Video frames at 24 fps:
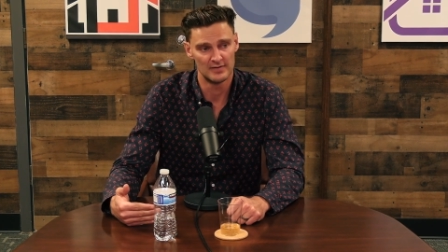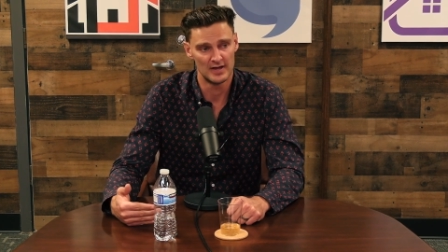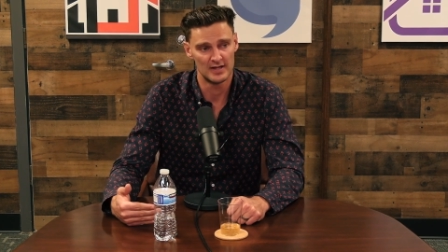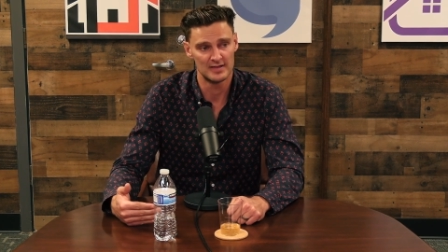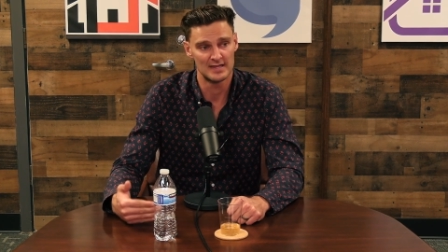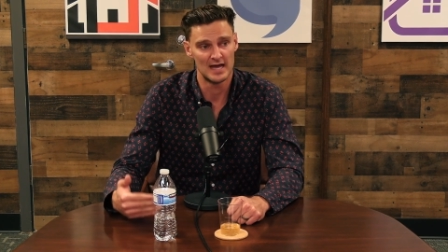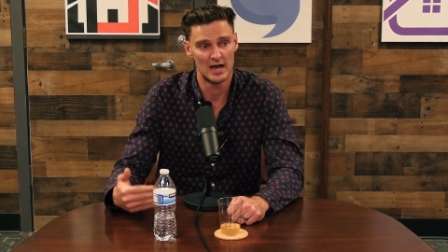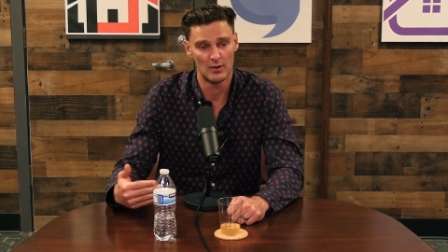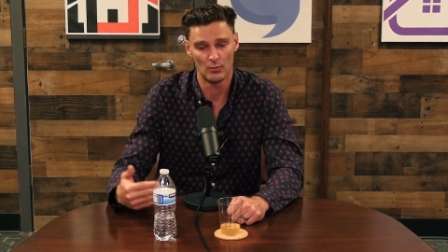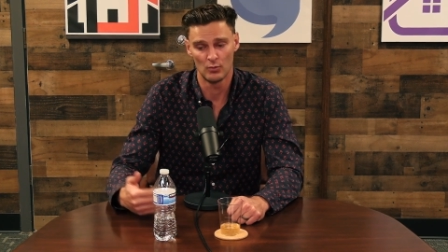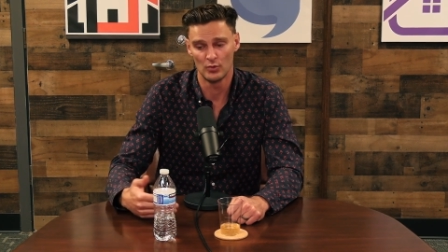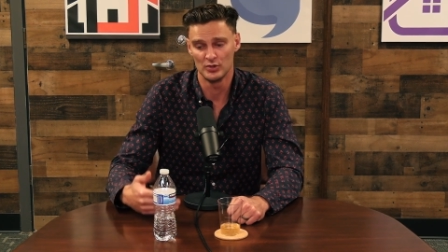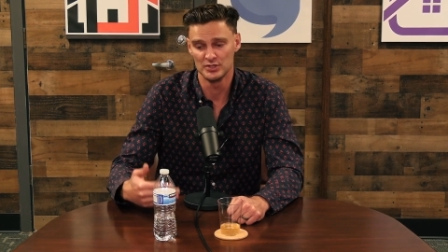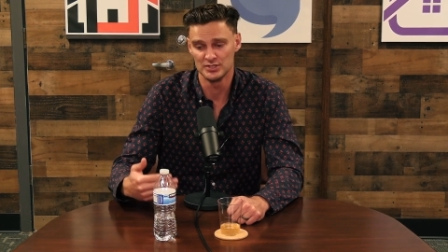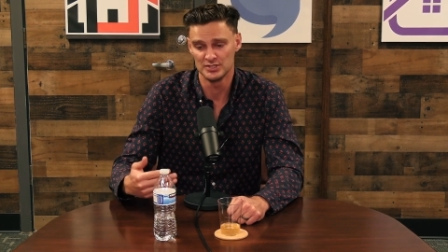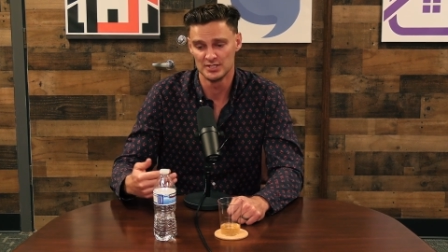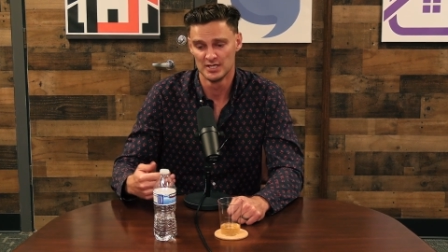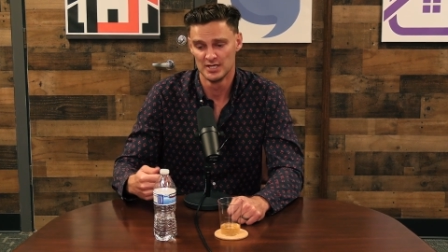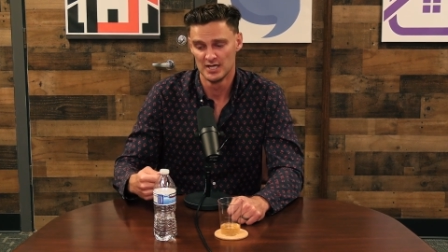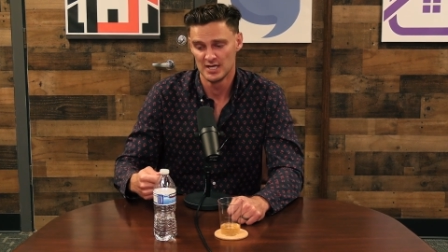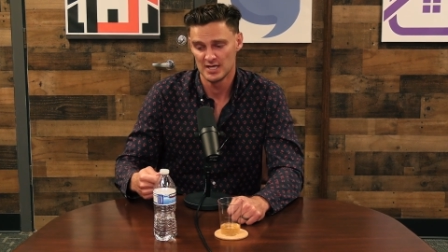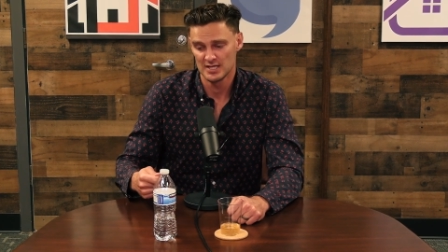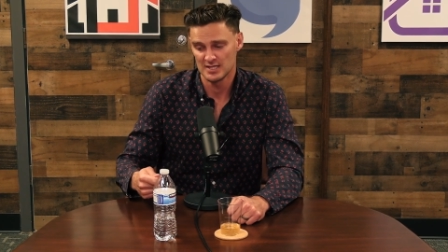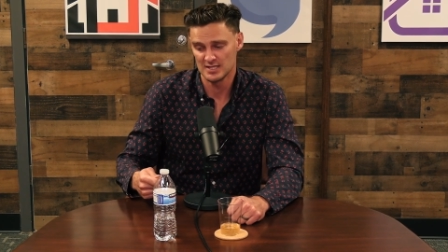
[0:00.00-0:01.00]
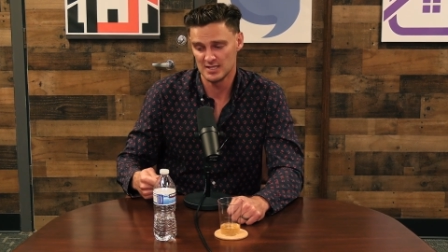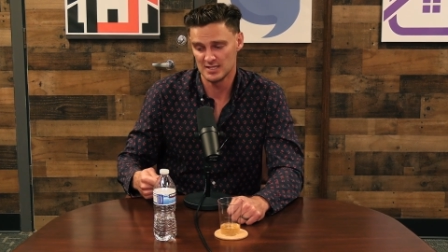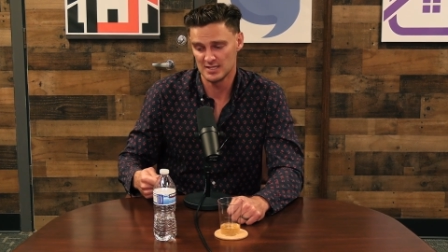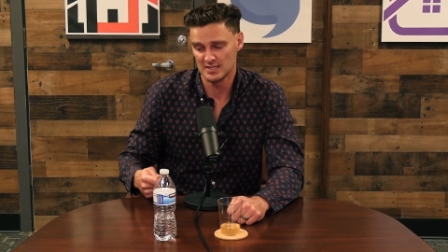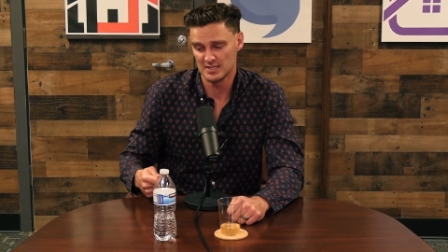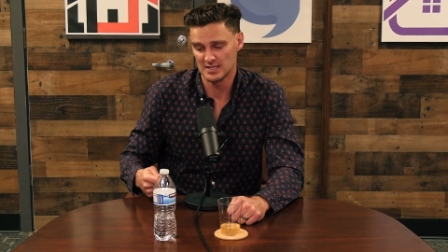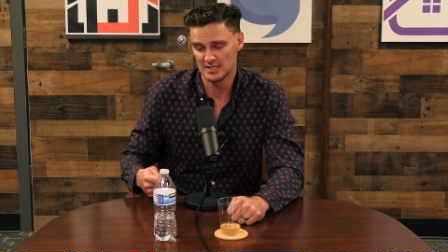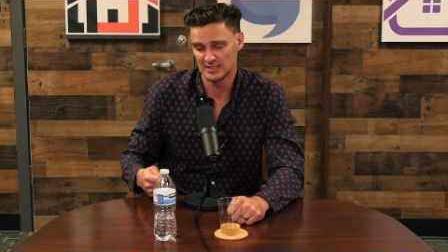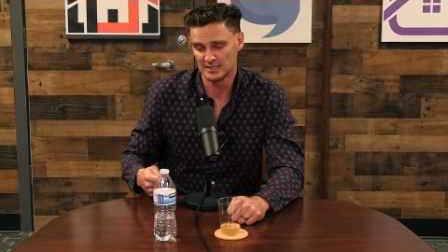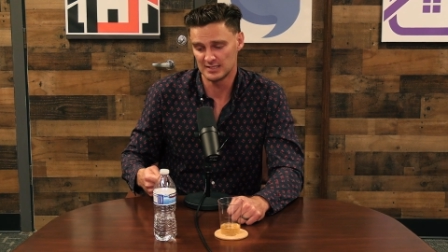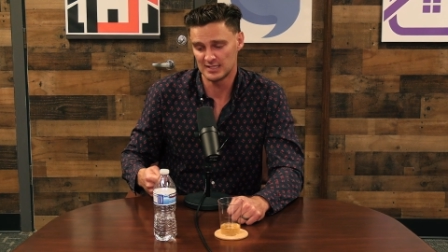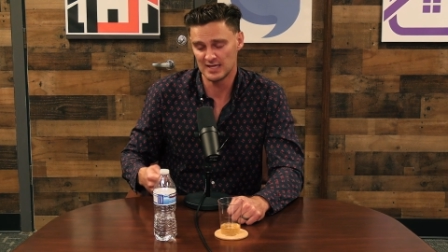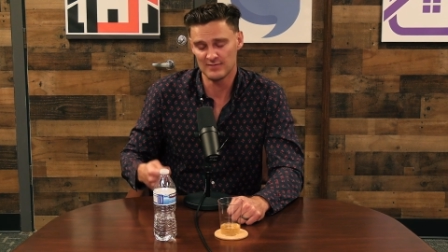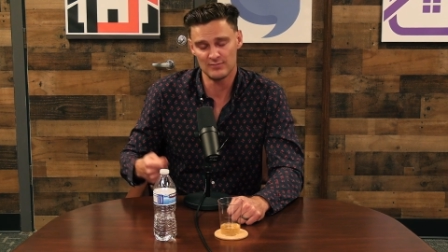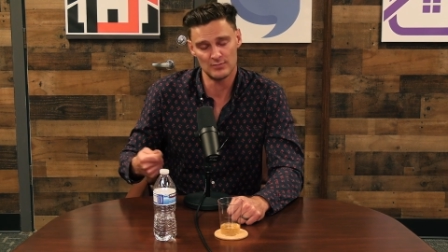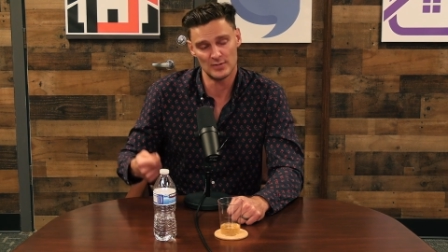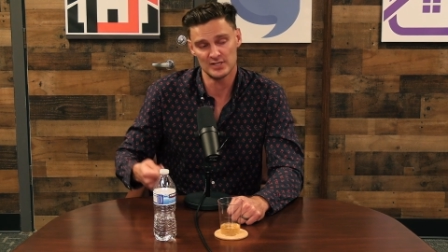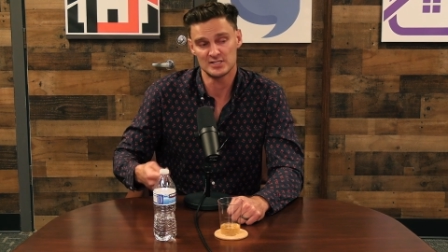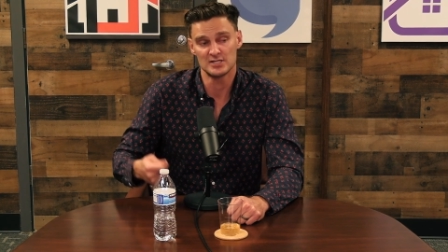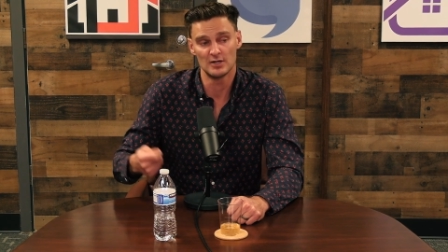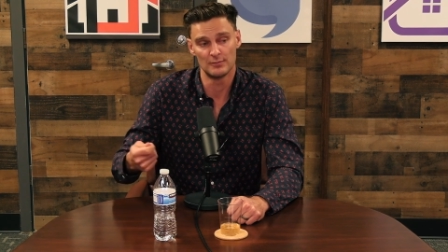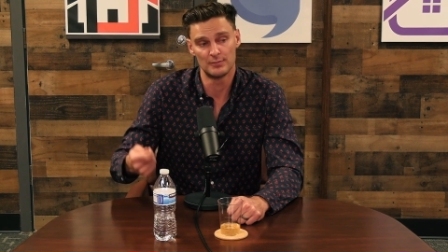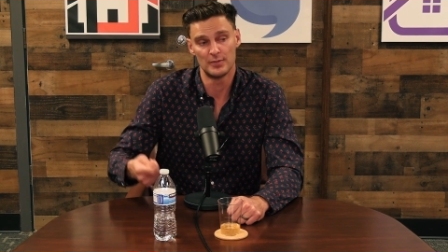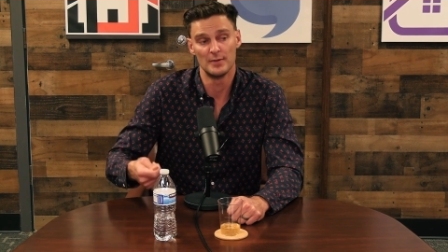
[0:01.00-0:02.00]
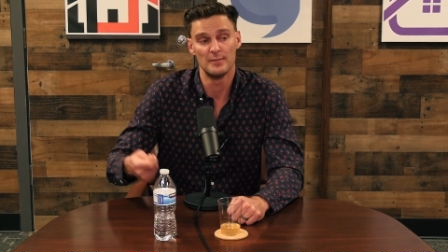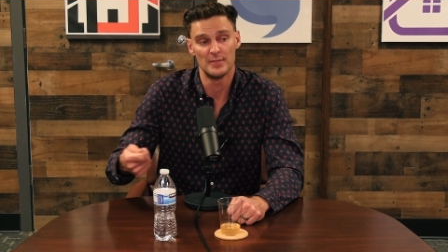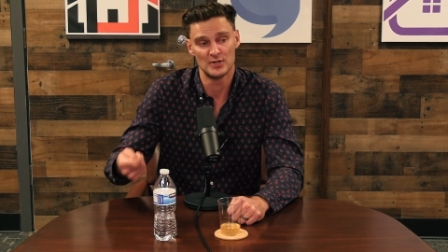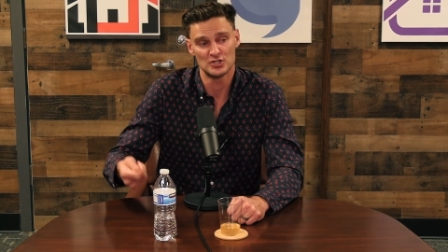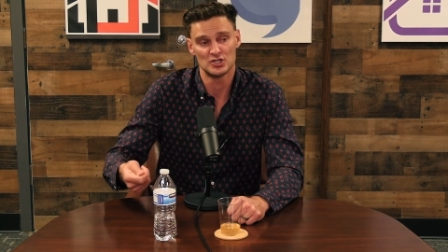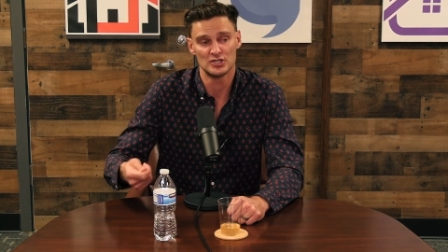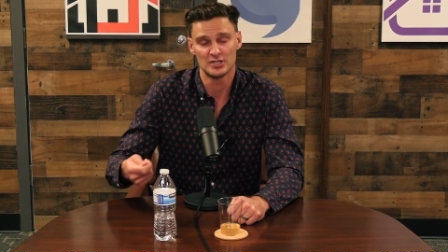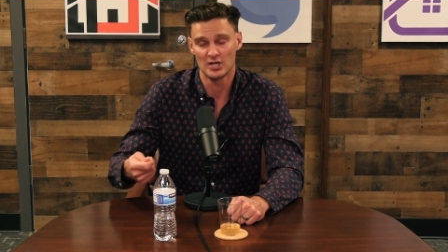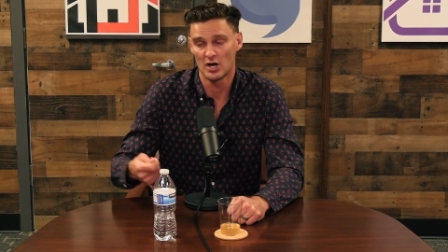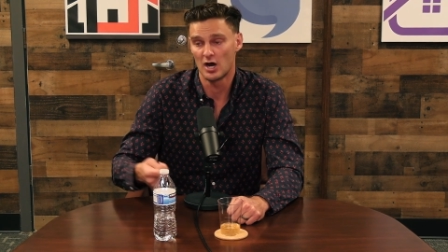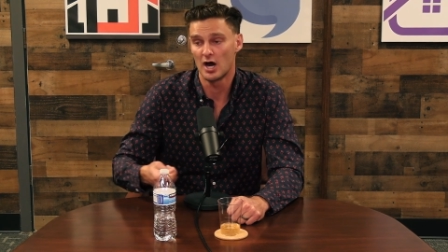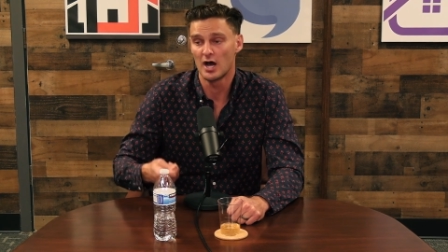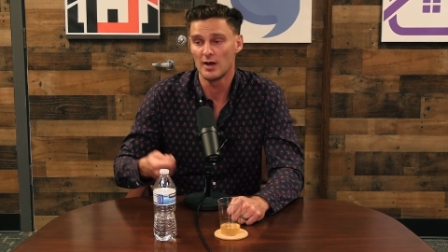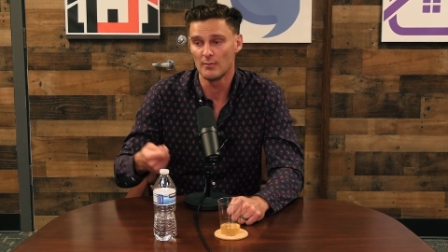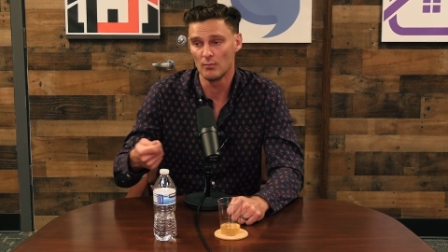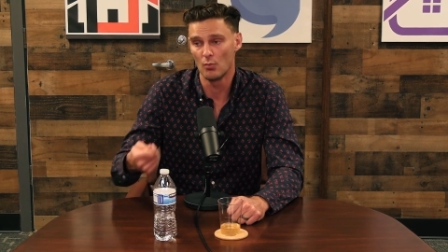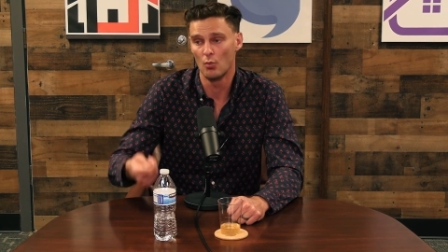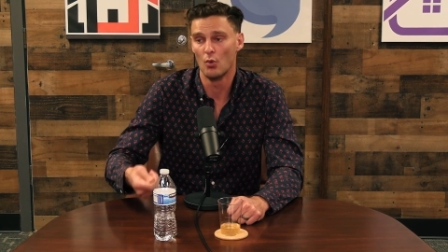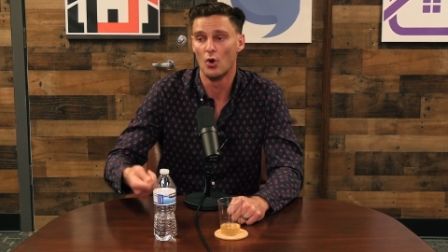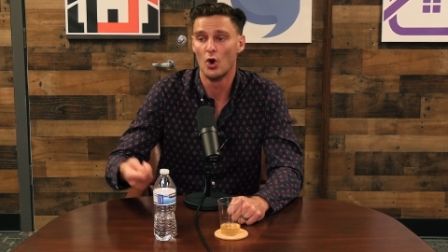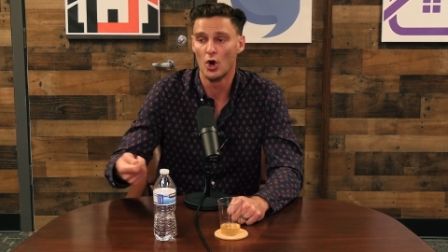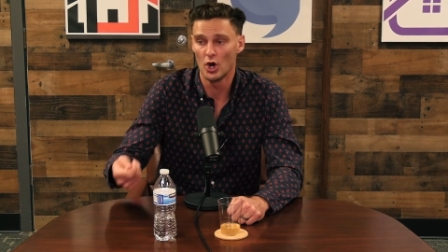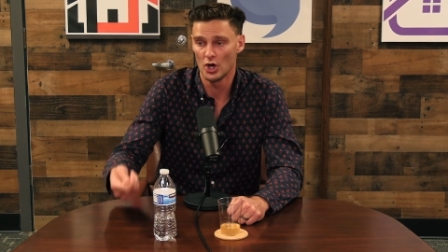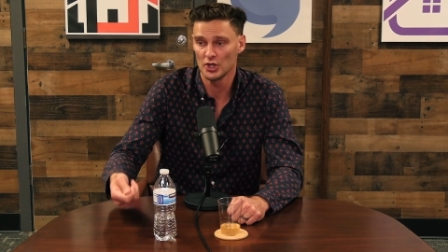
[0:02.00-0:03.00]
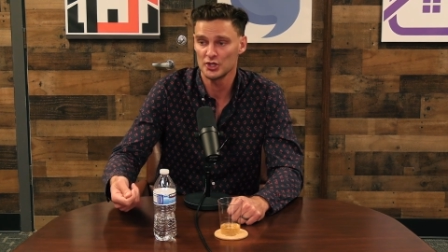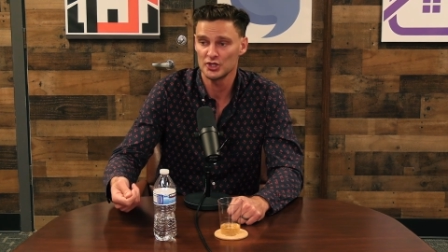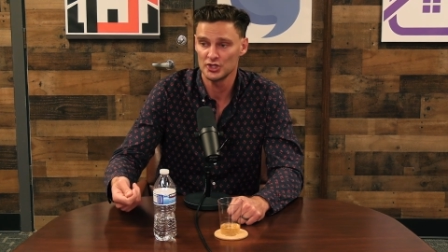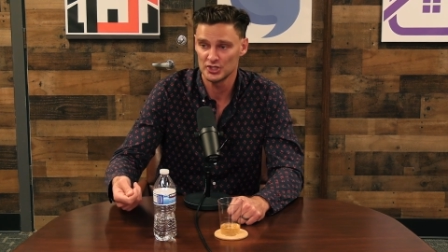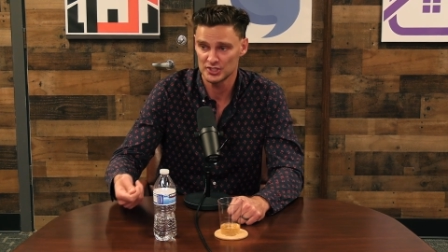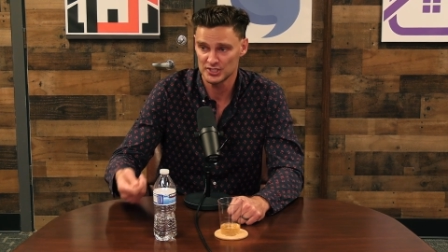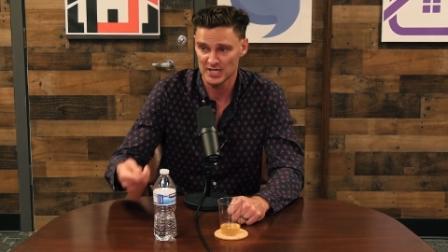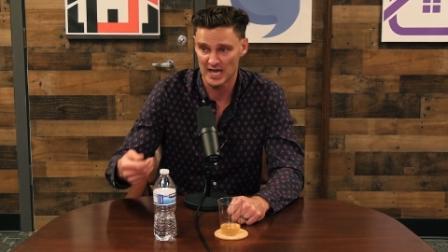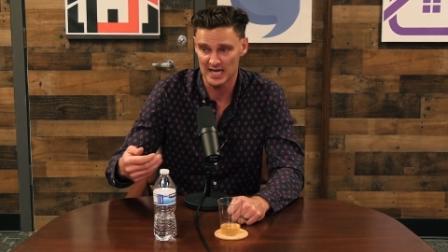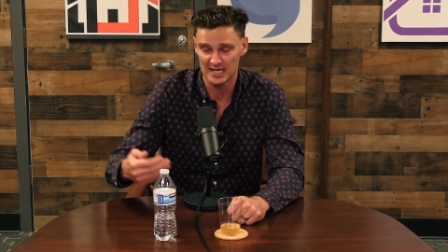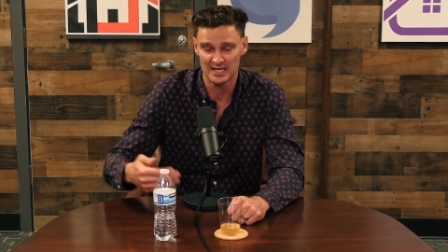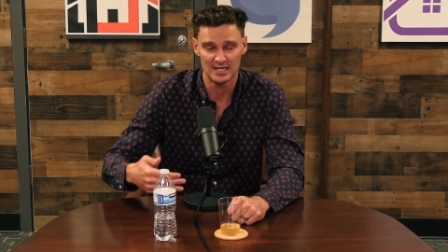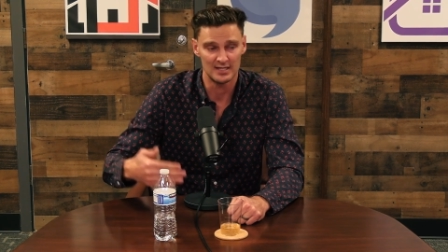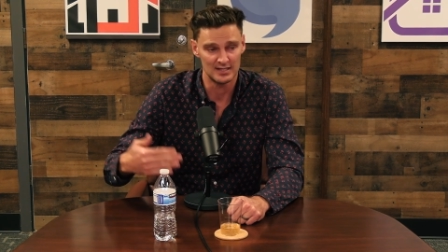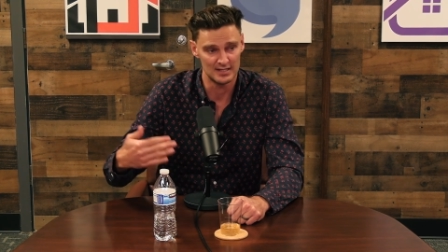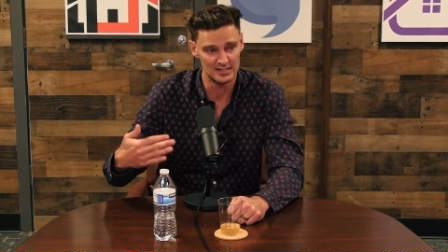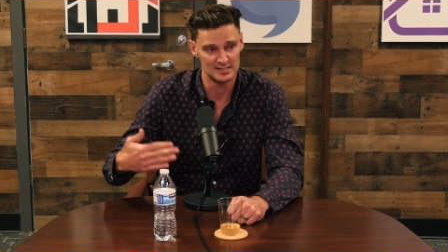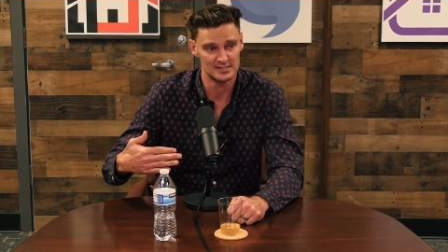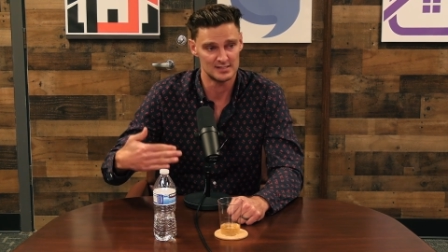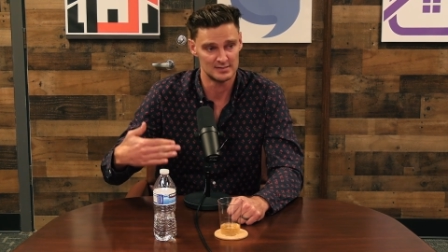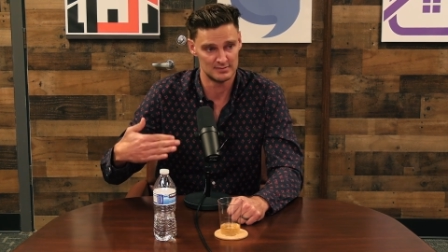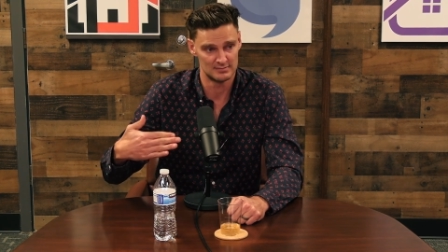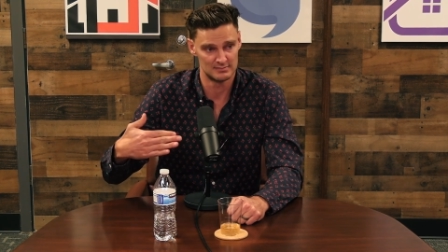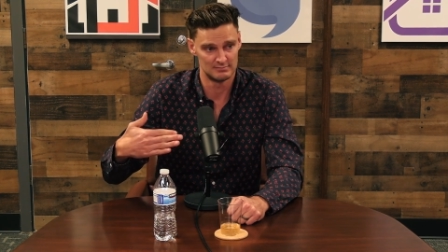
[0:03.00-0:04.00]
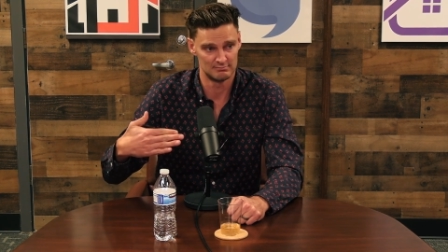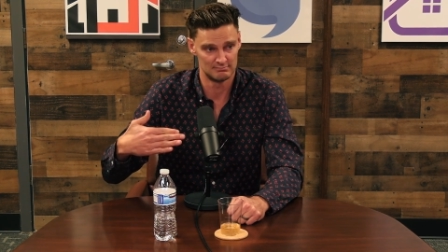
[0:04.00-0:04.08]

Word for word: And that was the, giving myself permission that I'm worth taking this